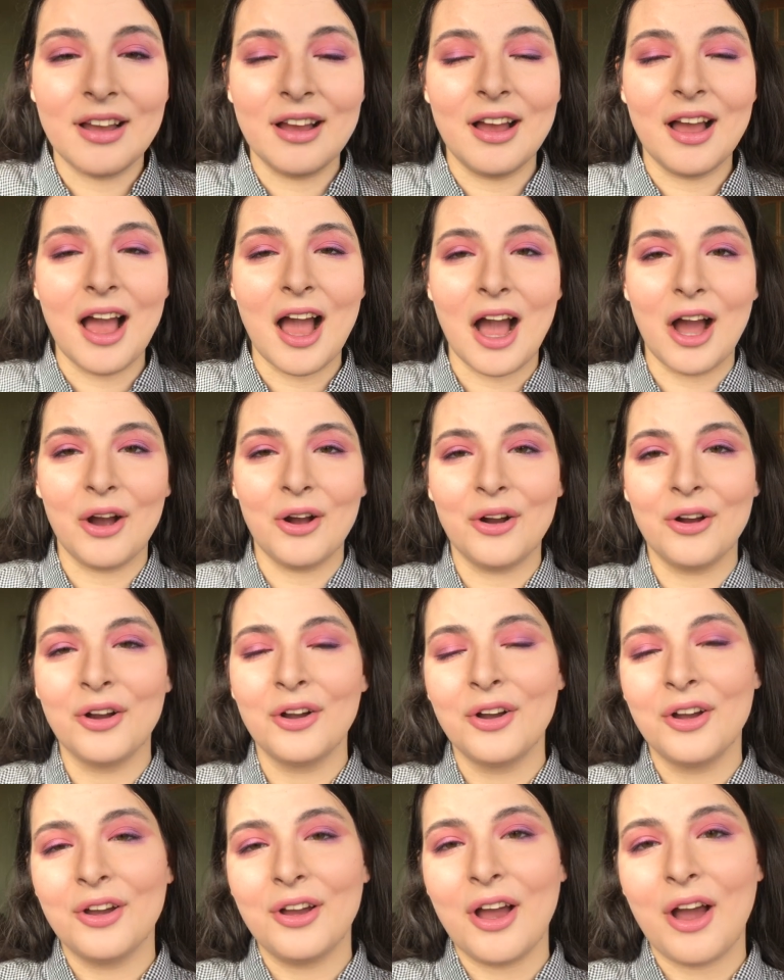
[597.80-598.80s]

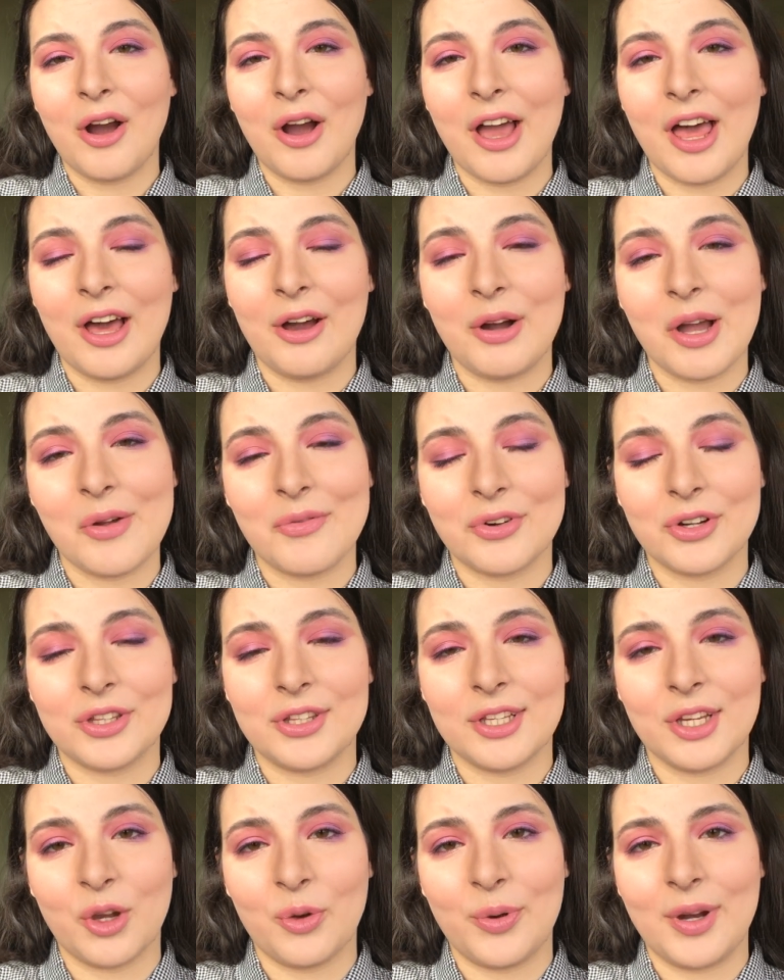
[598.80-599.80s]
how
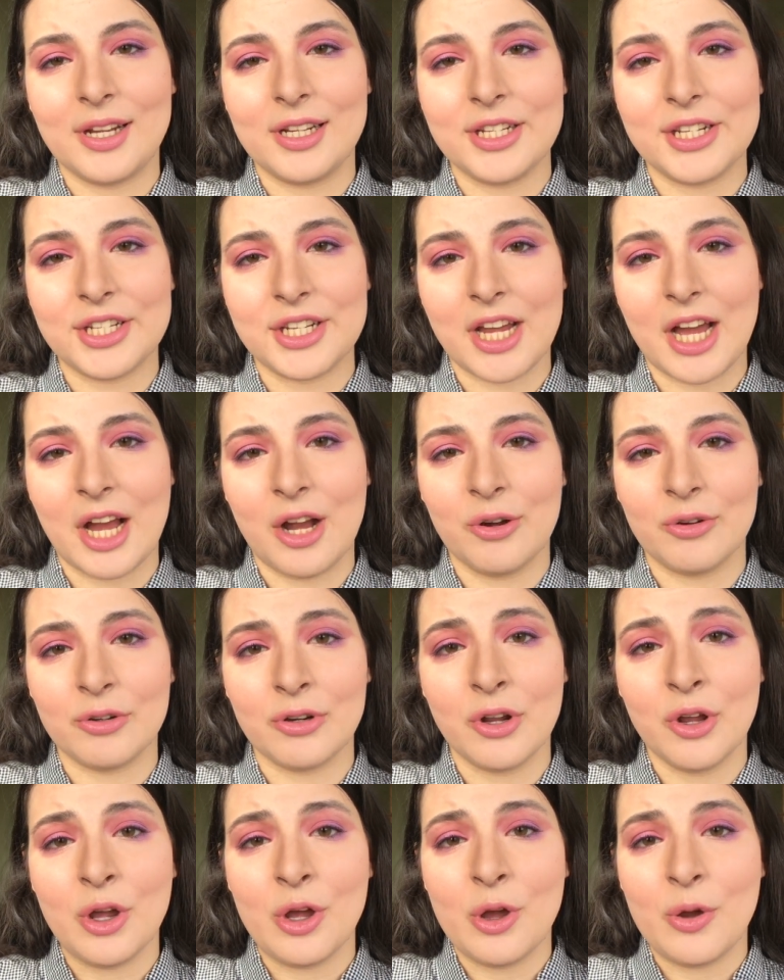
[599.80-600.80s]
everything went
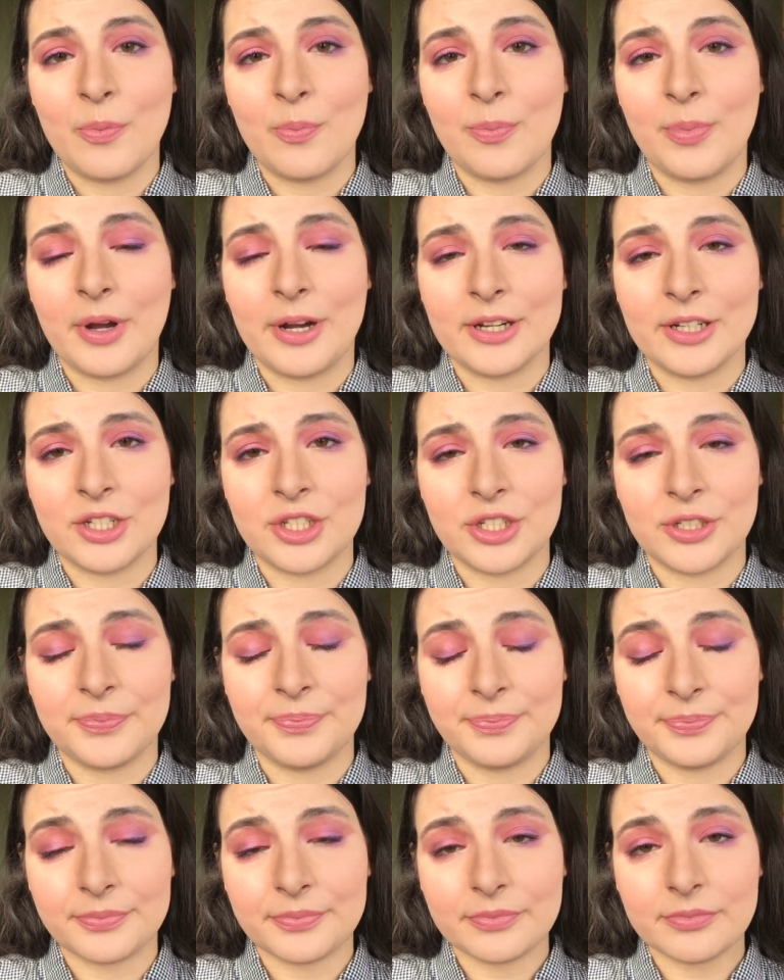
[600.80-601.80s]
down but
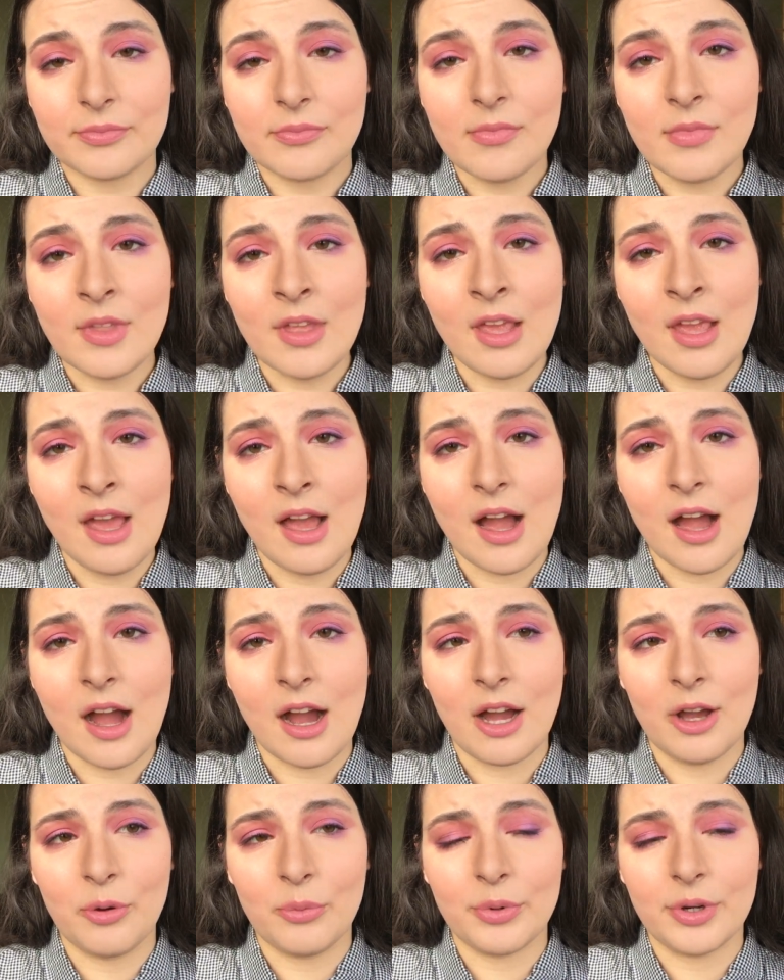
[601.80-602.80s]

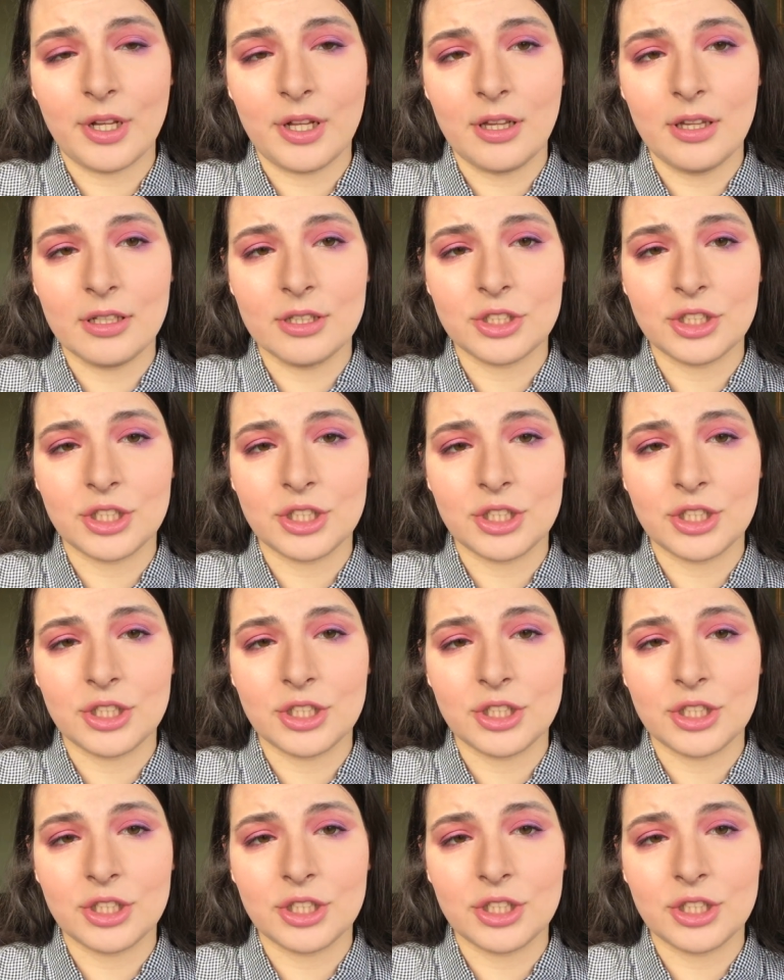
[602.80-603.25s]
I will